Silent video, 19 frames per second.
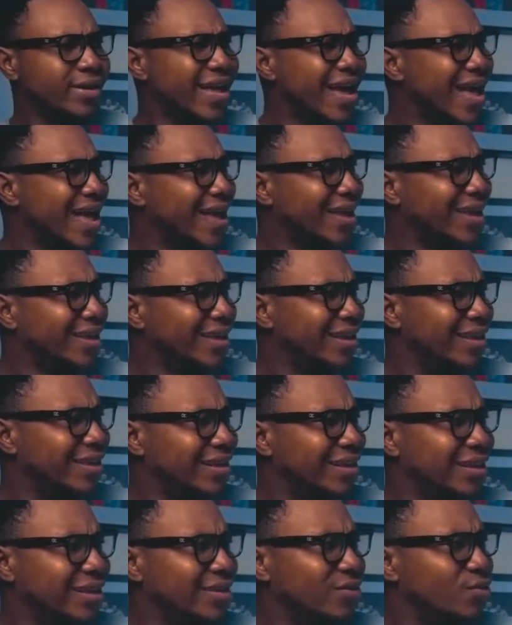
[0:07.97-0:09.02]
Guys,
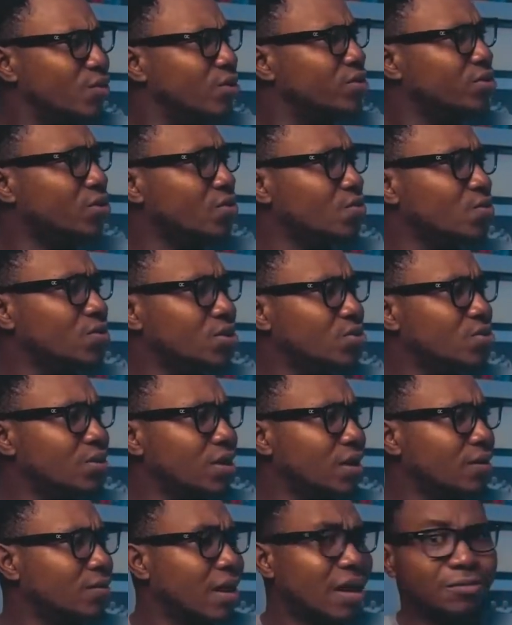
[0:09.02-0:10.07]
what's wrong with you
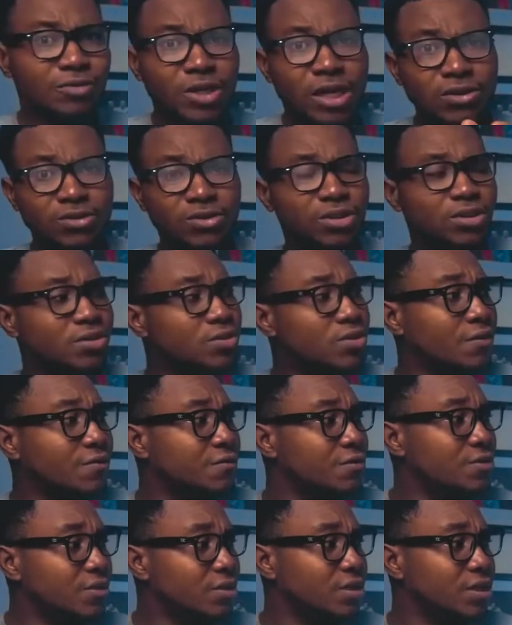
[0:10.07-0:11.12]
now? I'm trying to shoot some
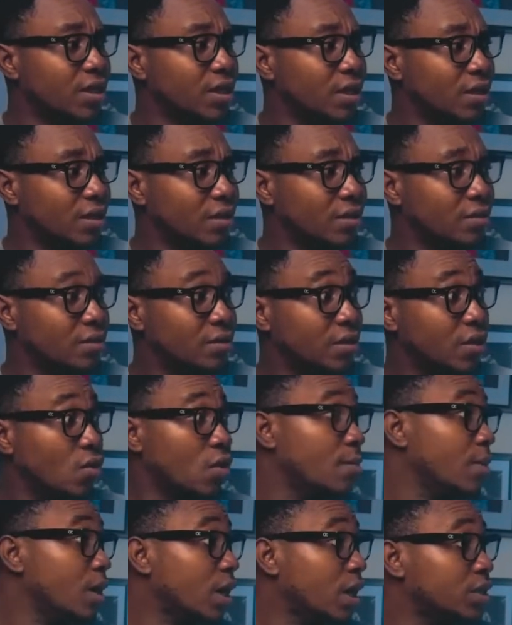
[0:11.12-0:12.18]
videos here. You
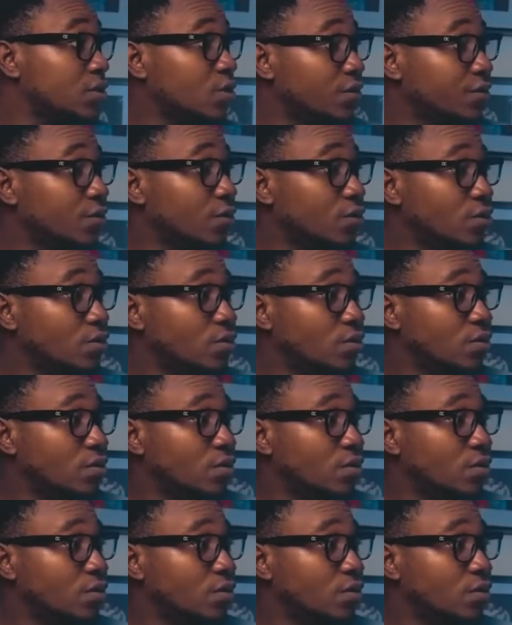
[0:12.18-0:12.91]
want me to search for you?